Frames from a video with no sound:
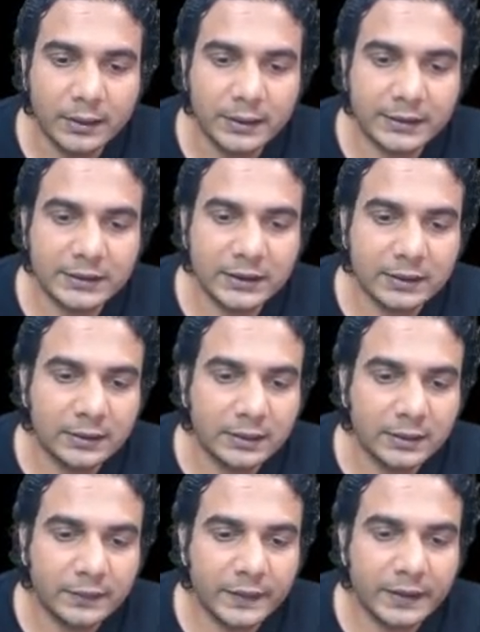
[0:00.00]
That's it,
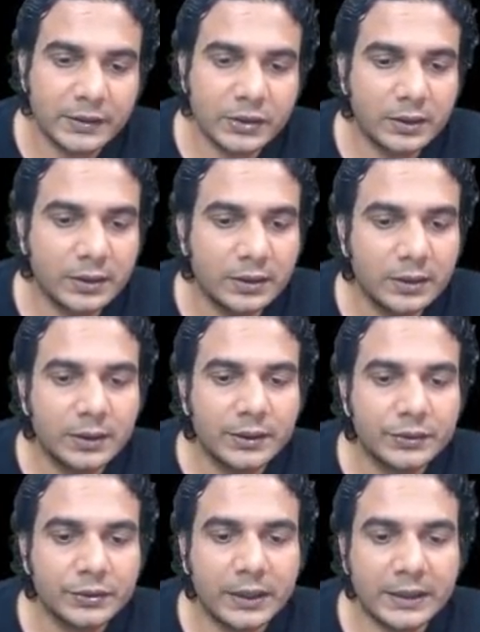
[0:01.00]
finished.
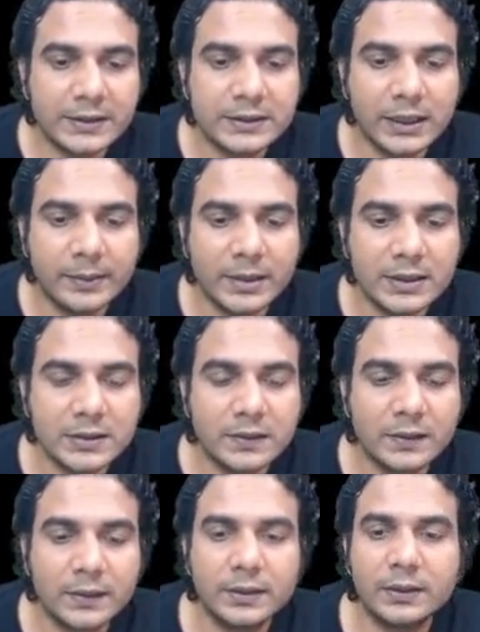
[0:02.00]
So that is same as
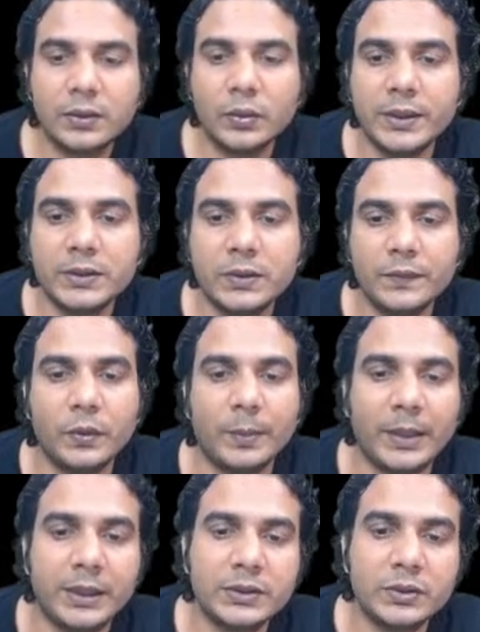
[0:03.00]
2 raised to 4
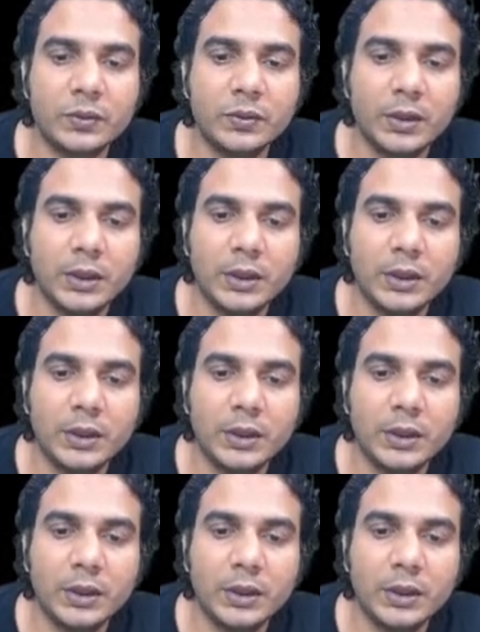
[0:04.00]
minus 2.